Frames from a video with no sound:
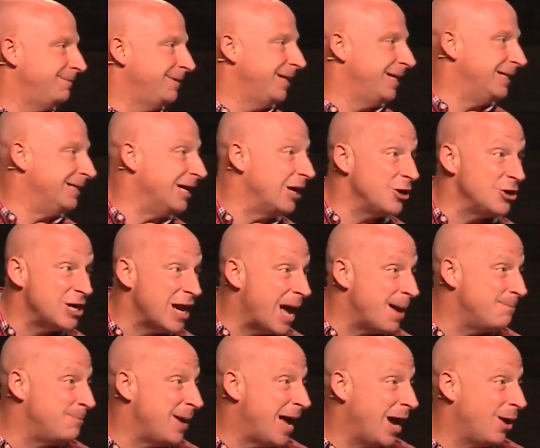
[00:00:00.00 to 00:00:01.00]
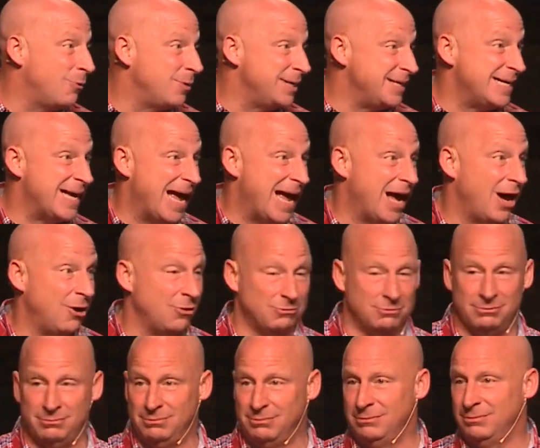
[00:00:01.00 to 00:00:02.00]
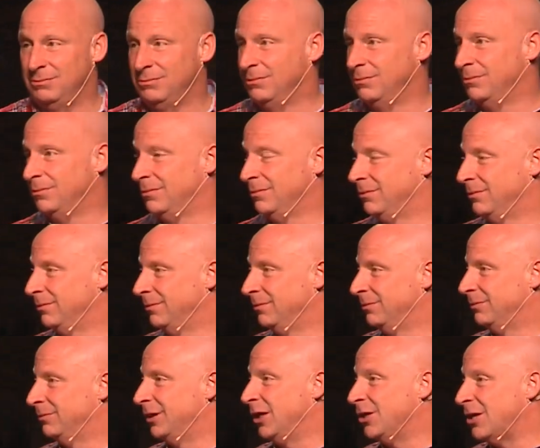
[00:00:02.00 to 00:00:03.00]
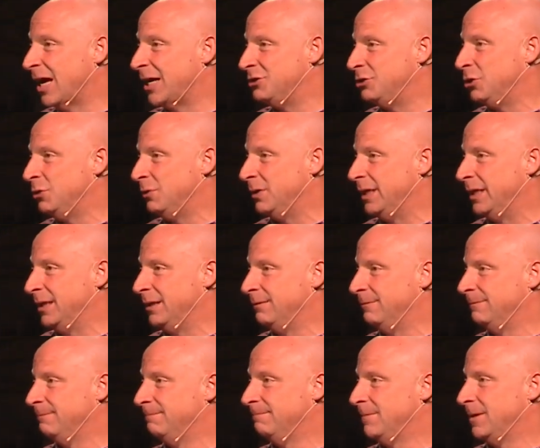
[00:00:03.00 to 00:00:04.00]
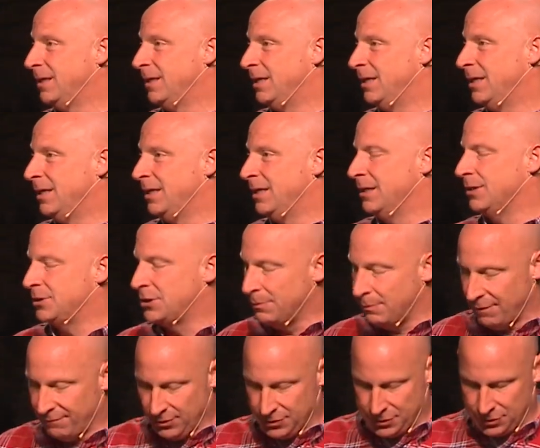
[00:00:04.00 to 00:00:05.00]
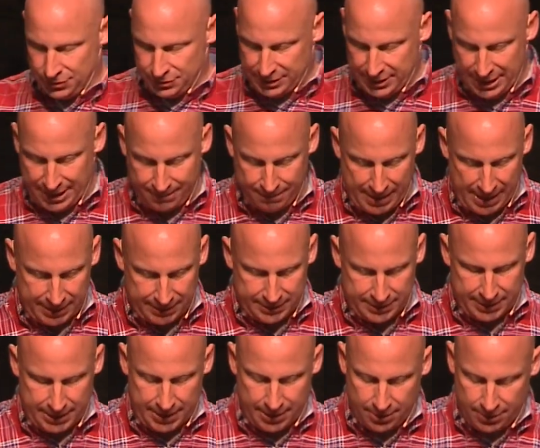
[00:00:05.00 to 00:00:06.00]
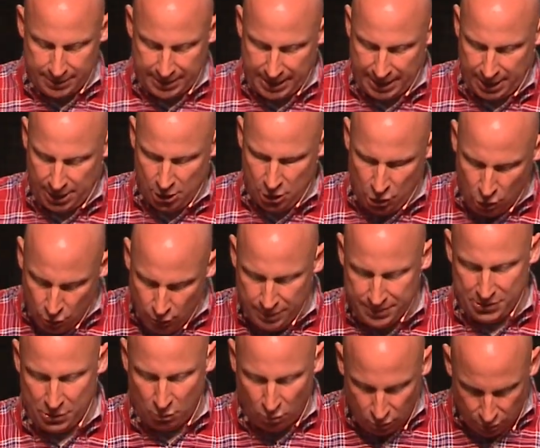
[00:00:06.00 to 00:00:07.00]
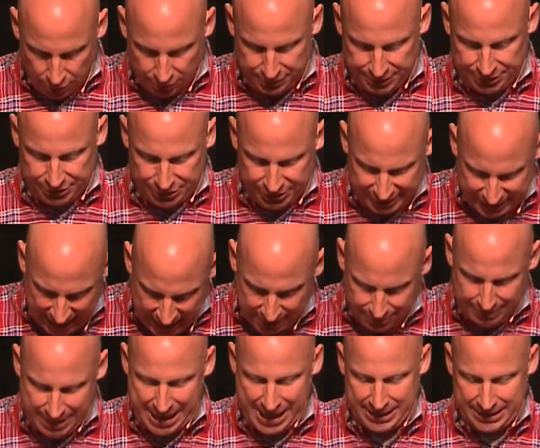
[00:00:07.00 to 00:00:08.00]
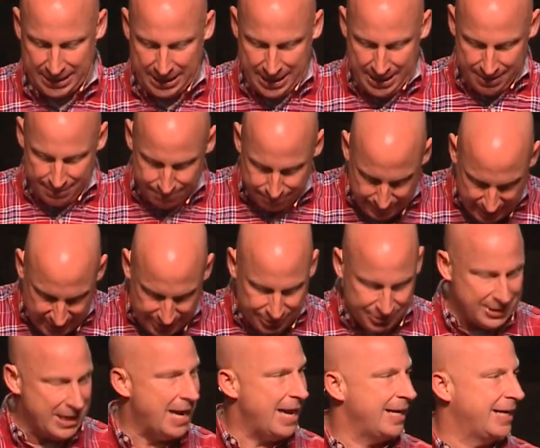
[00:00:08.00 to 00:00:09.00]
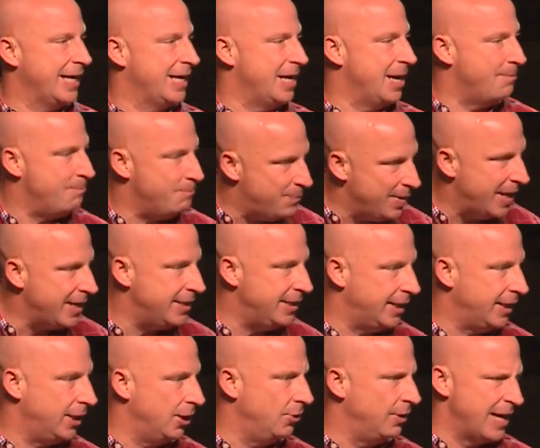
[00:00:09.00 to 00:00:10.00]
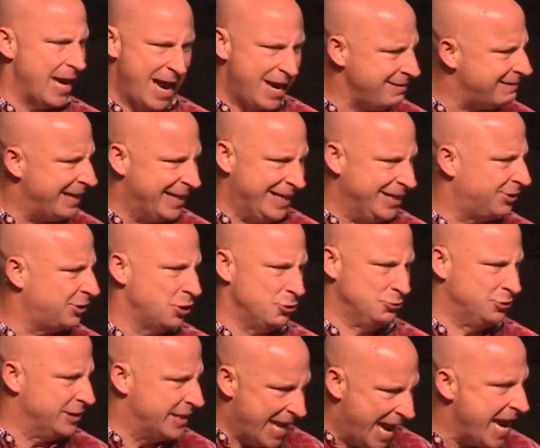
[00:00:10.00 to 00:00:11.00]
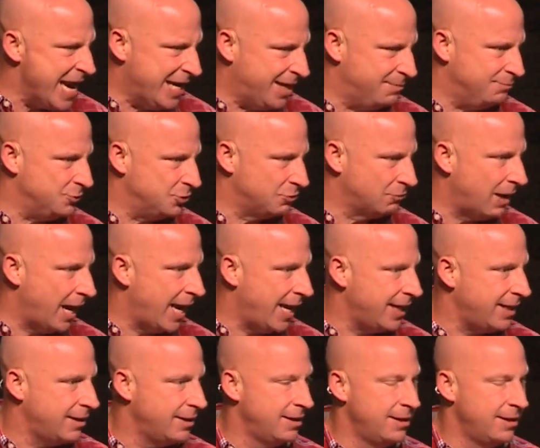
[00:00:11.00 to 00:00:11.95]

And they're not bowing down. They're not doing it. Now, some of us are sitting back saying, okay, who in the world is Shadrach, Meshach, and Abednego? And how did they get those names, right?